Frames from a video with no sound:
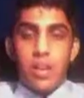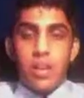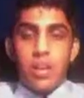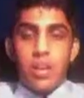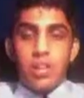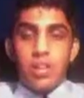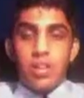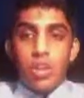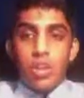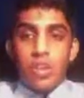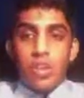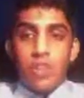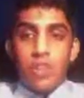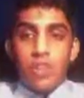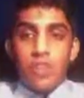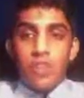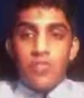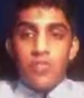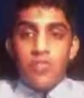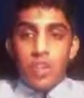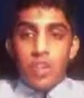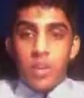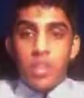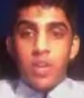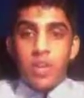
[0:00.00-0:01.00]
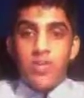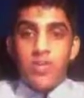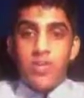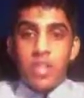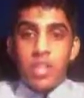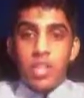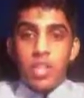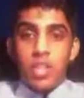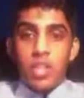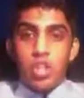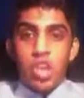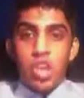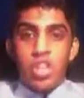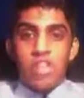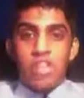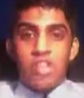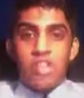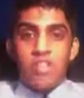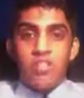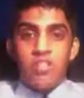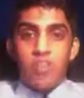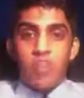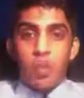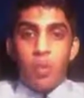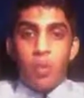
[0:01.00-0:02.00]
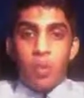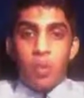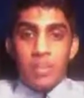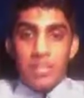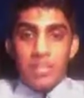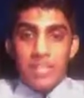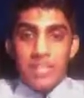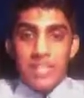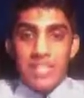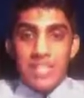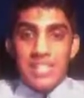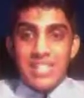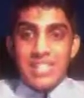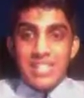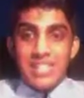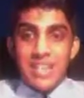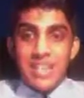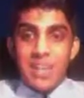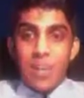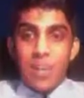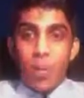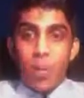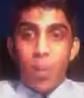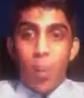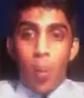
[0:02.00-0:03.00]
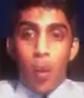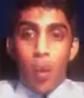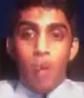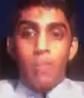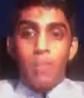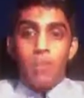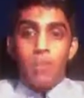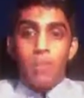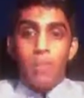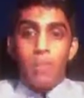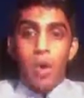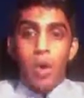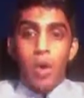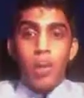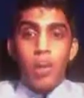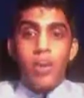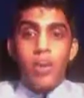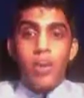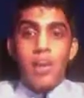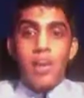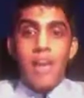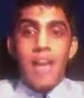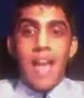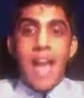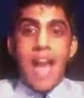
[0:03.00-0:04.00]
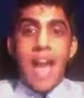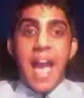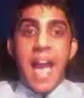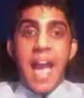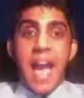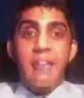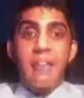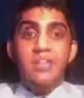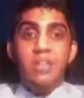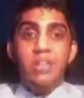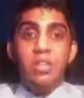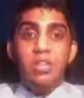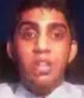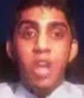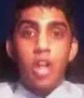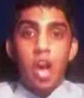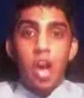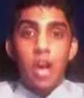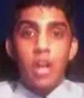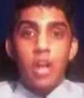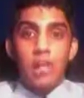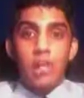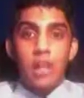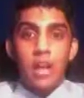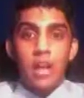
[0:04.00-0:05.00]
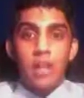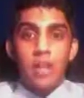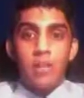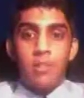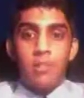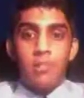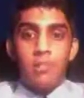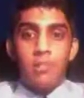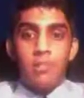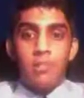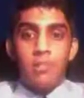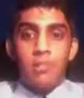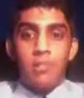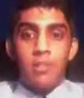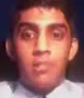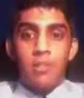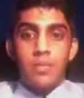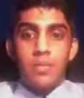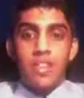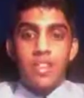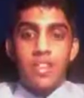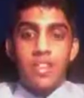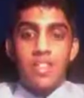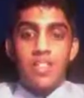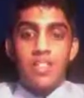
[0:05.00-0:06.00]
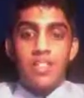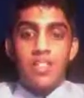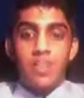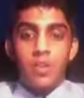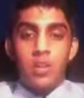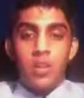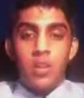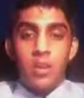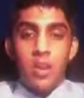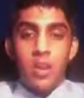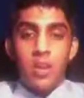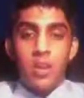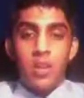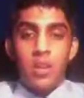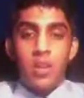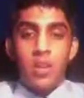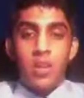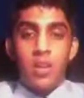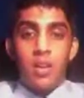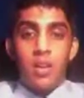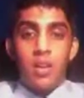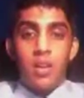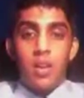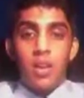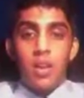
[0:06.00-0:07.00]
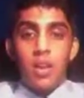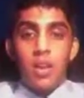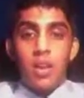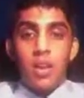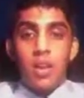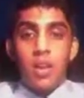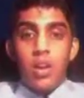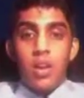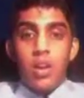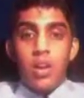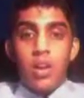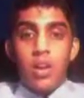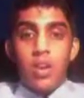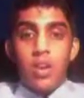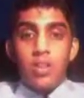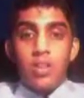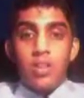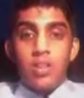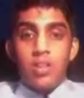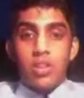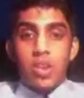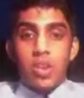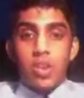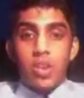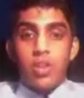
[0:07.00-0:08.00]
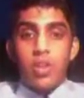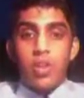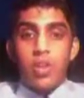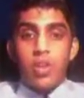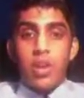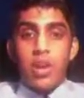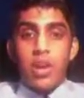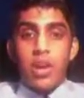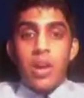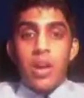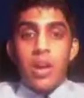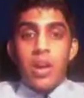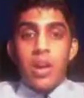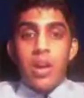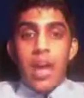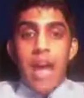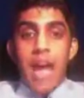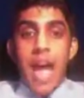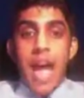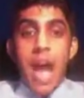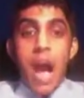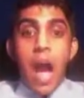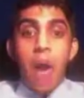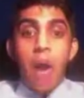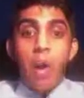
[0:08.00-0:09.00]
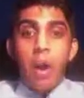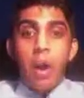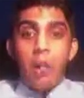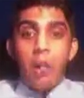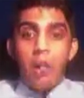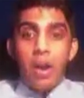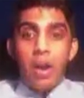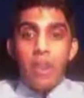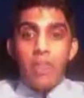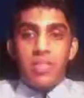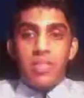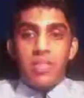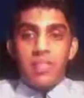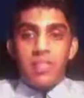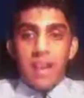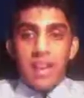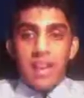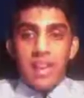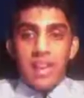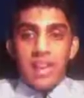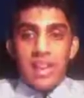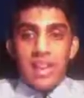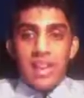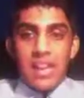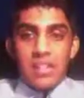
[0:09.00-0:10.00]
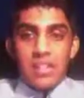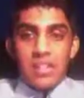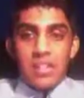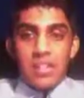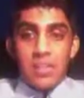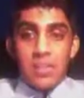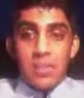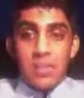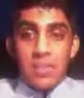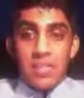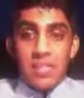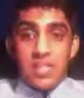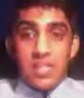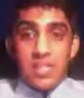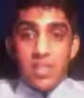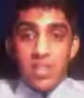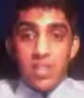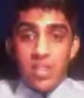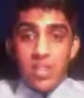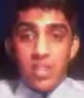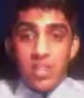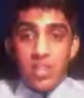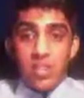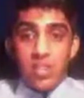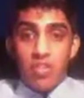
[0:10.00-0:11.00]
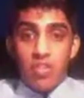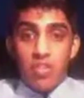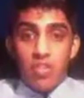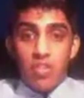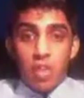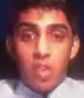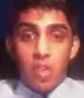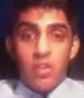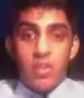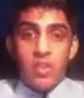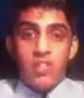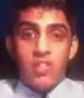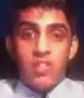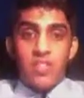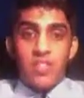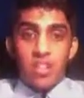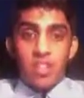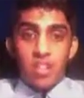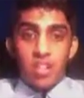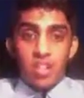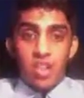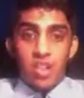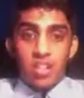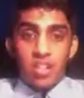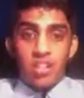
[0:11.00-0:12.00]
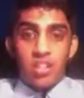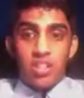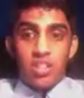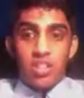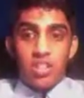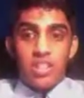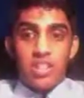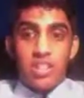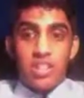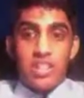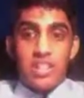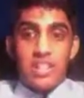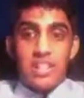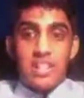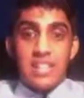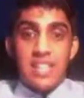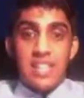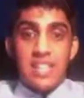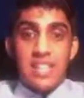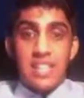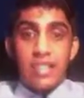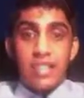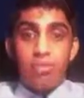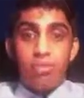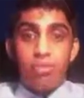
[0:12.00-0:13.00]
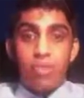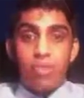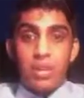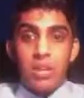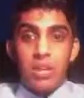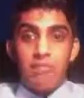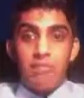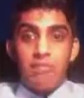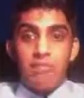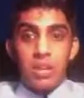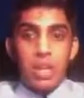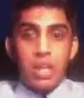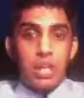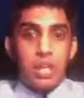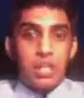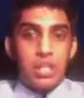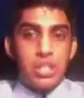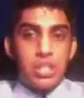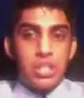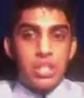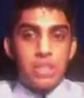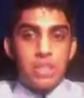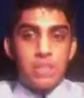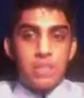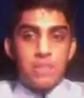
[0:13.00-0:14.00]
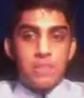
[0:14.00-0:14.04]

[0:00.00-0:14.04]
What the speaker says: So the affirmative constructive will dictate what your opponent has to talk about in the debate. So how I write my cases, specifically the affirmative constructive, is in reverse.